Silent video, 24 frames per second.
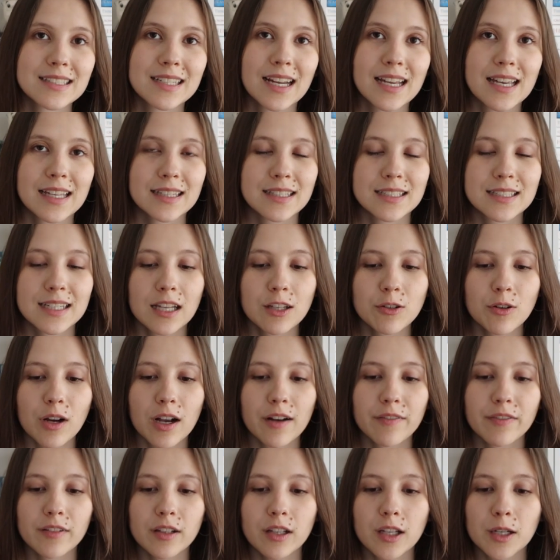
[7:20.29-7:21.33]
Night at the
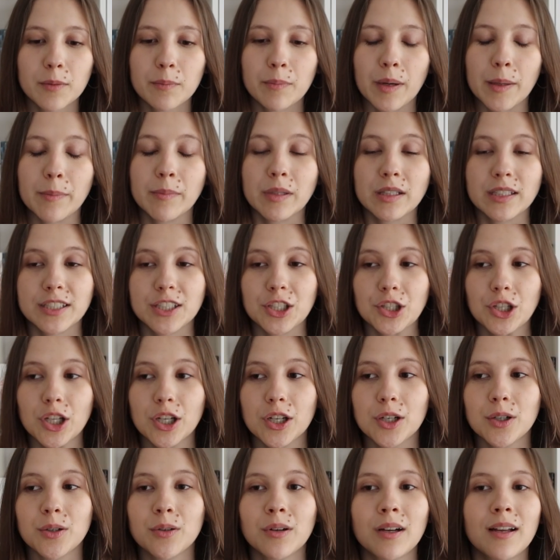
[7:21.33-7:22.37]
Telegraph Club by Melinda
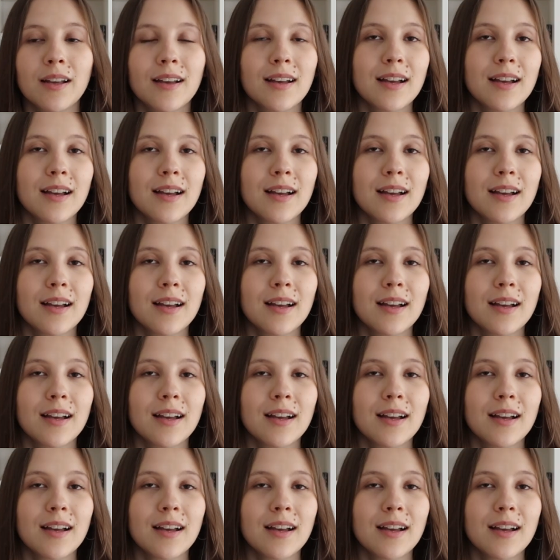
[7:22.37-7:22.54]
Lowe.